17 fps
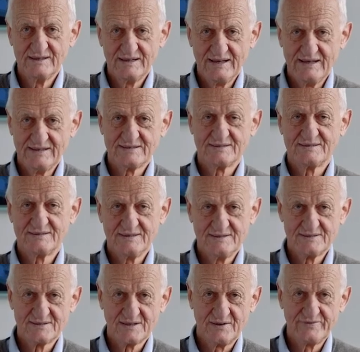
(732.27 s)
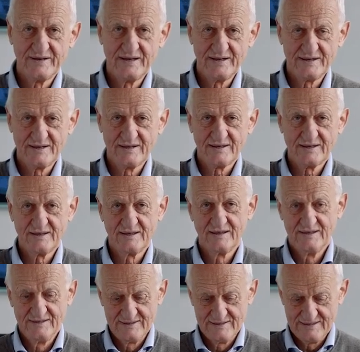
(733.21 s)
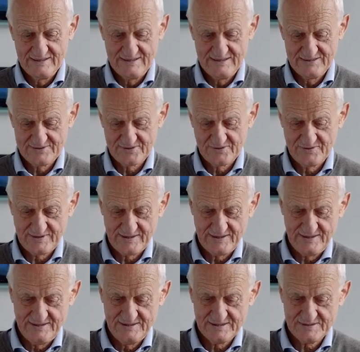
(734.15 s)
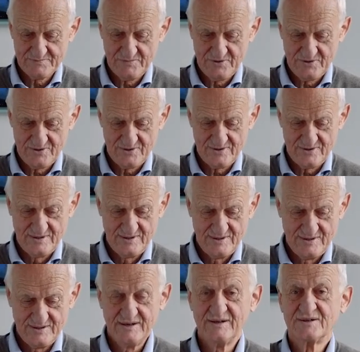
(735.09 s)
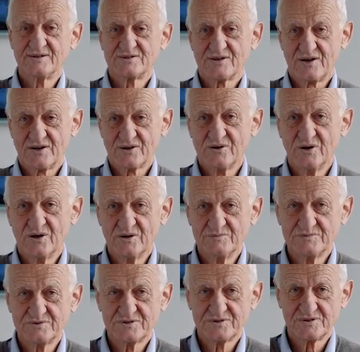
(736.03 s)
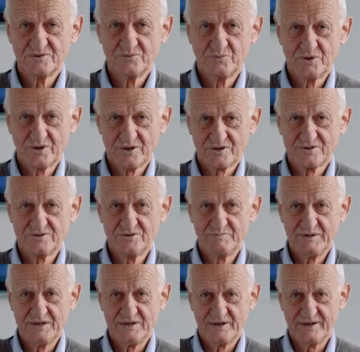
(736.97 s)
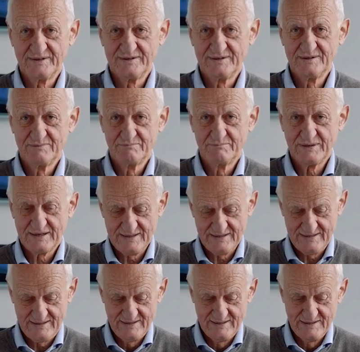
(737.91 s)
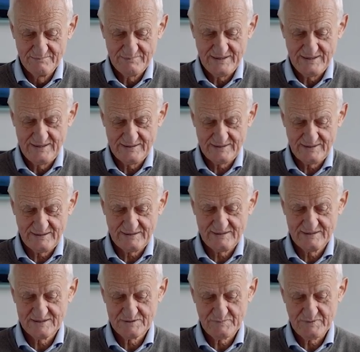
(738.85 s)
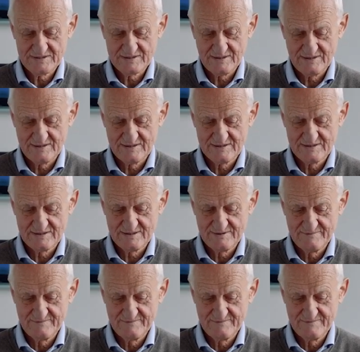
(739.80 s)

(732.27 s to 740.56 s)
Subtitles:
entities of headache, and so there is more Sherlock Holmes work to be done by headache specialists.